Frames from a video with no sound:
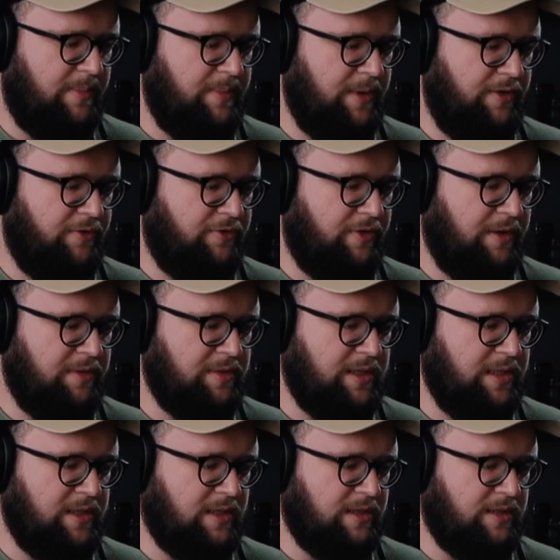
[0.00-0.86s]
frequencies
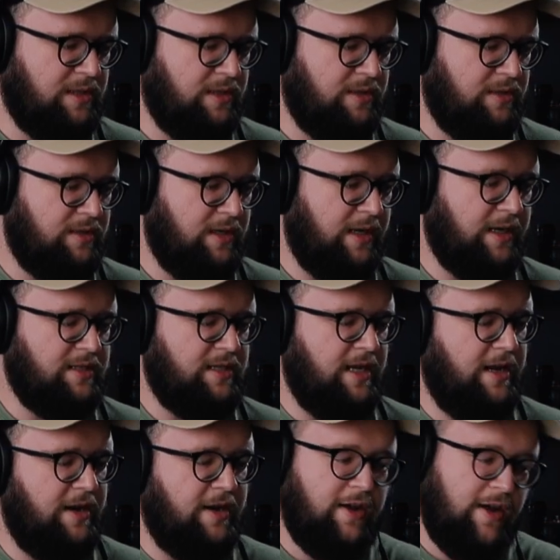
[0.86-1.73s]
because there's, like I said,
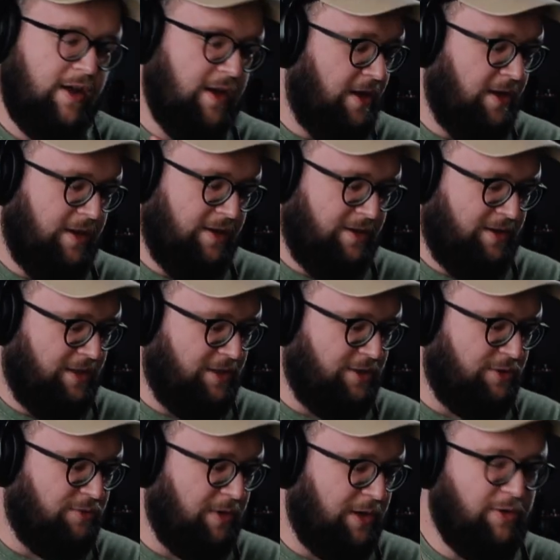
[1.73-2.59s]
this is
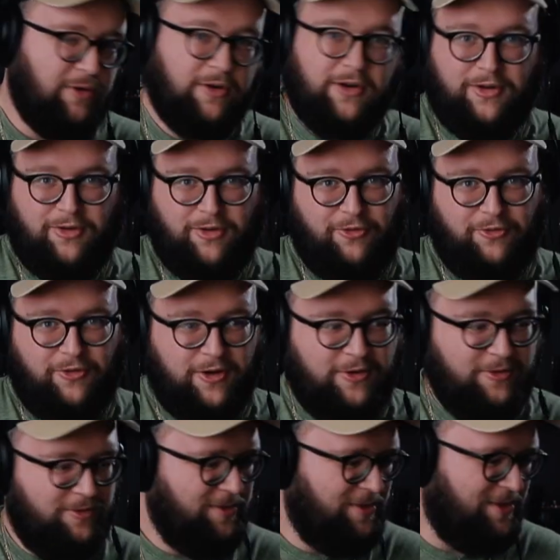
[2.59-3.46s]
recorded on
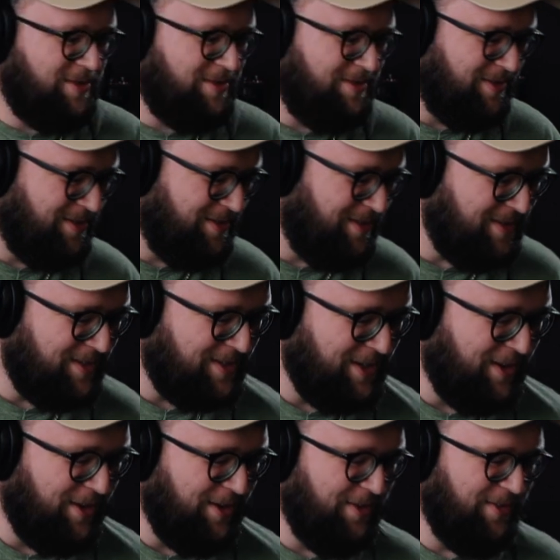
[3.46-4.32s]
phones,
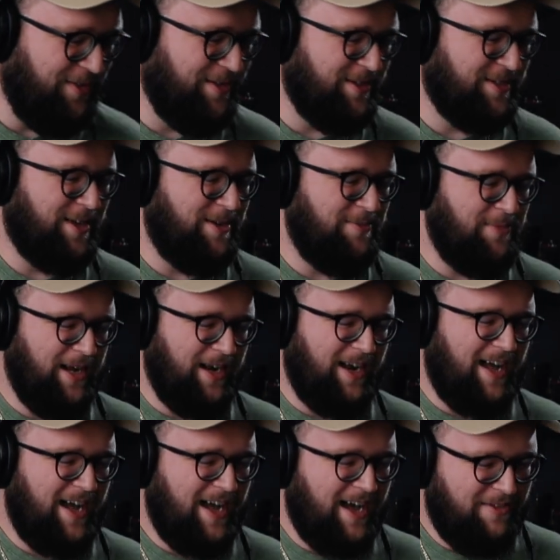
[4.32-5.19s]
so there's going to be a
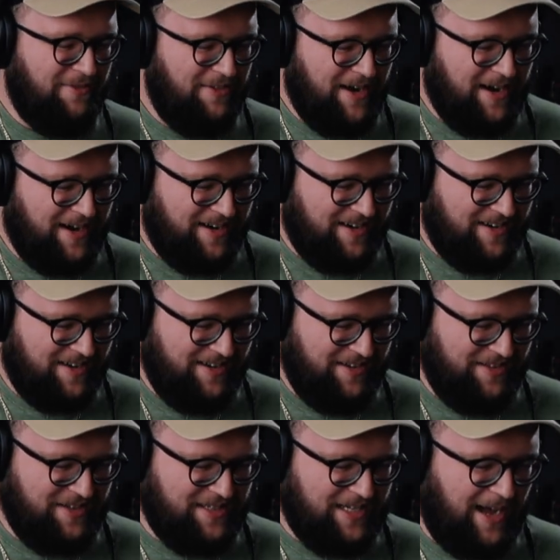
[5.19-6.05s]
lot of air in the
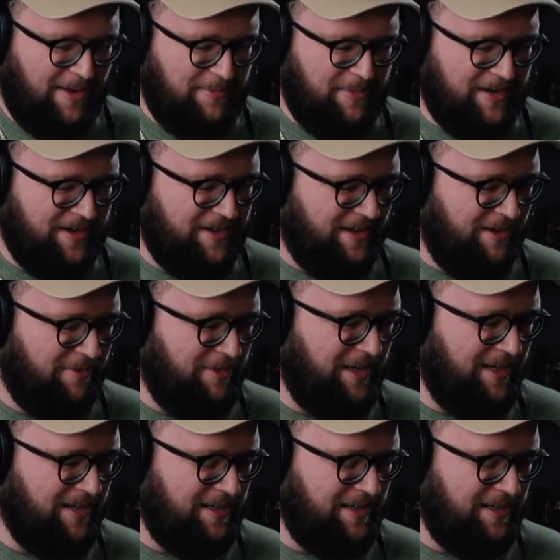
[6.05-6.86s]
top end that we need to take